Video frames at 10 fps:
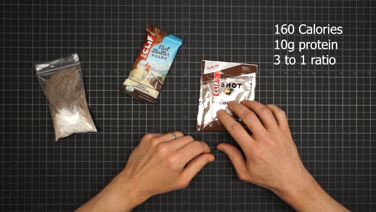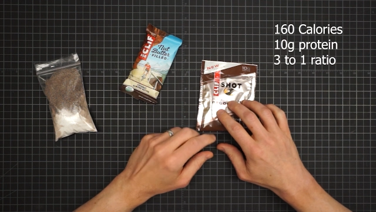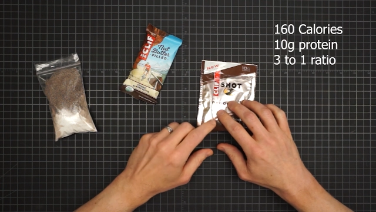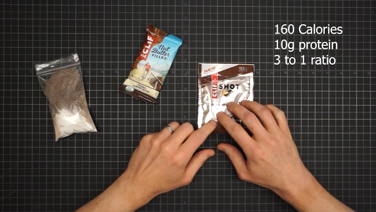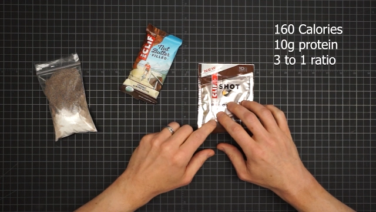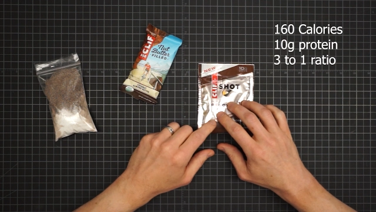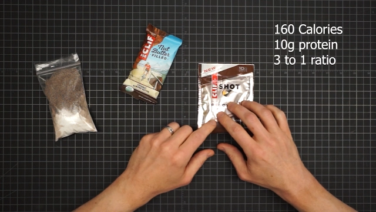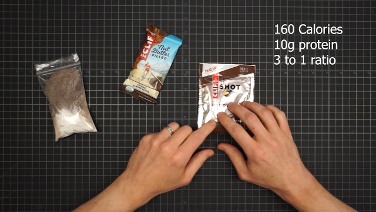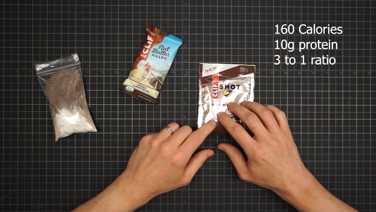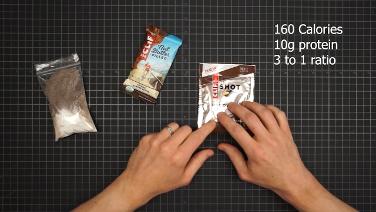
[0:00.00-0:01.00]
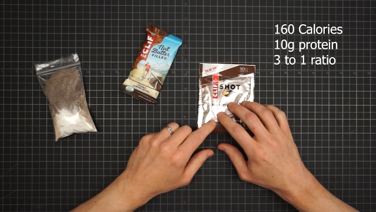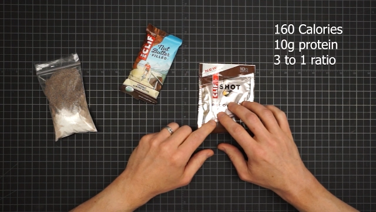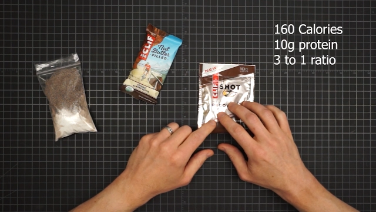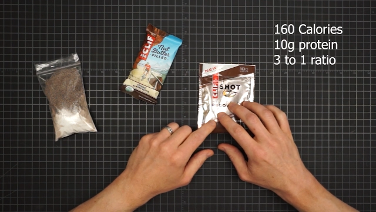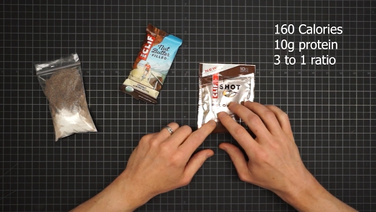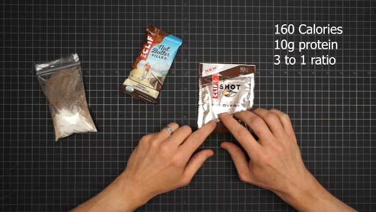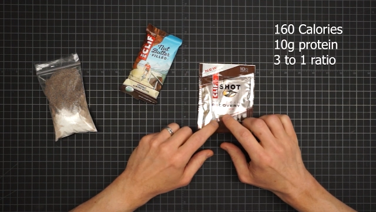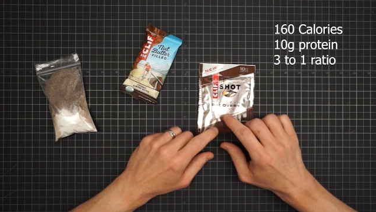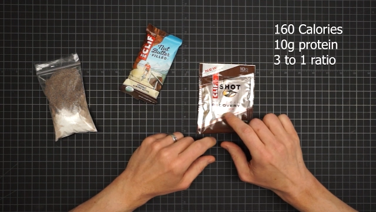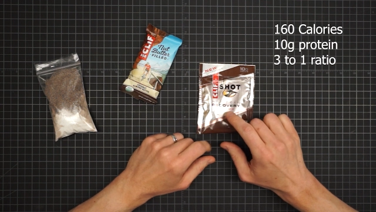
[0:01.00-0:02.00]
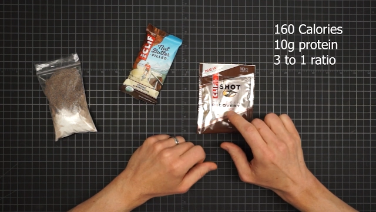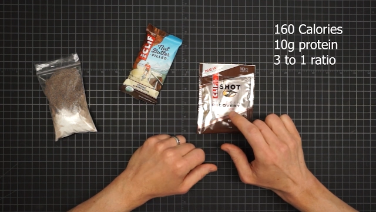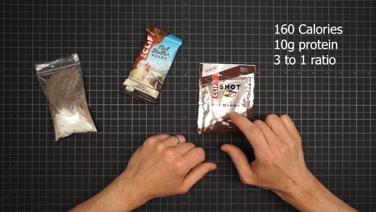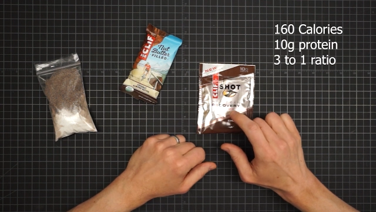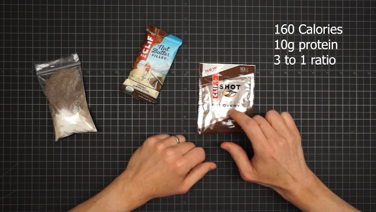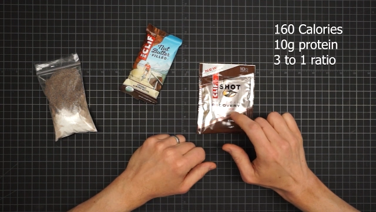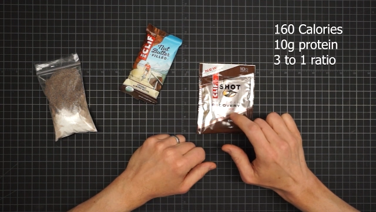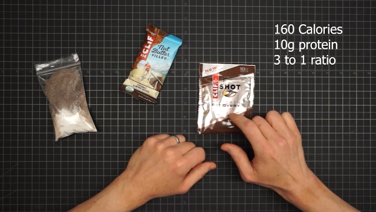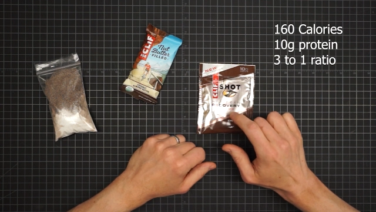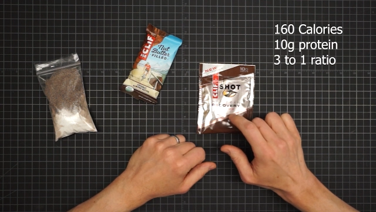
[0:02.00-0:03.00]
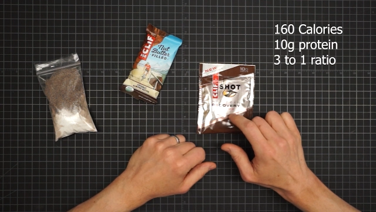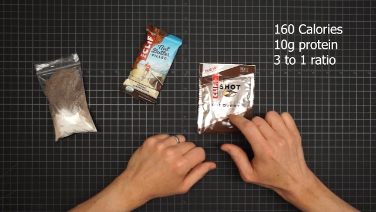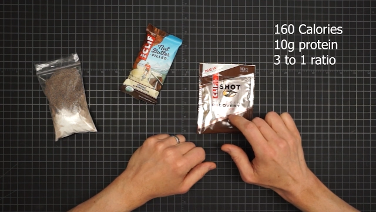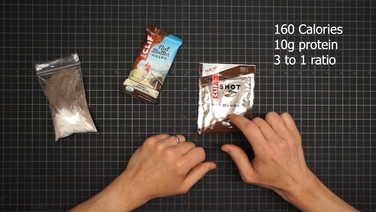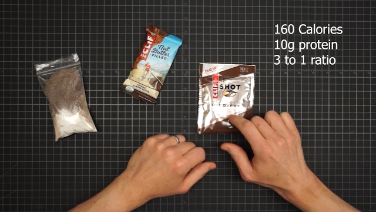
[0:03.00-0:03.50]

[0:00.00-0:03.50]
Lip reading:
Nobody's mouth can be seen.